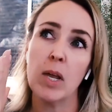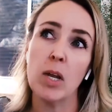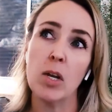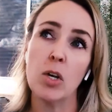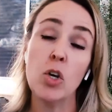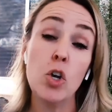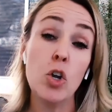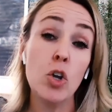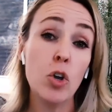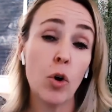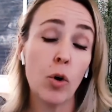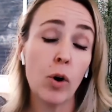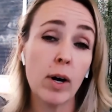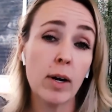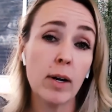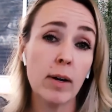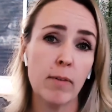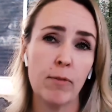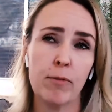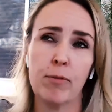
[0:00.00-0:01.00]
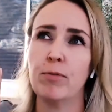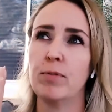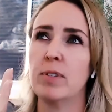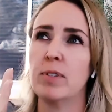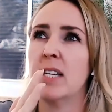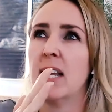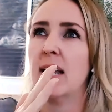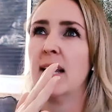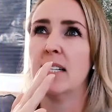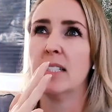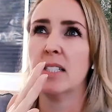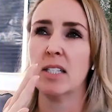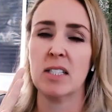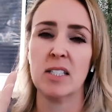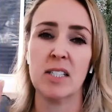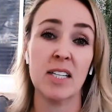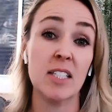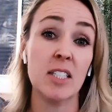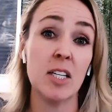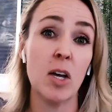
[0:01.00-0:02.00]
New York, say it's a
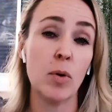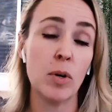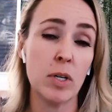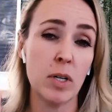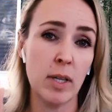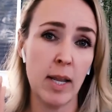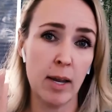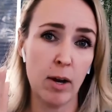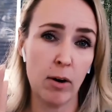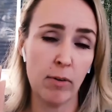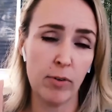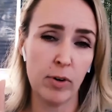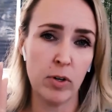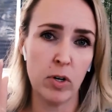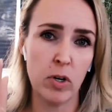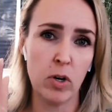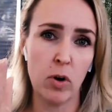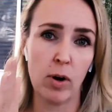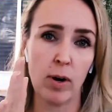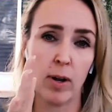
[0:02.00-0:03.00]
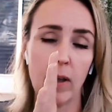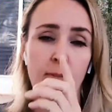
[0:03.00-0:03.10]
6-hour layover in New York.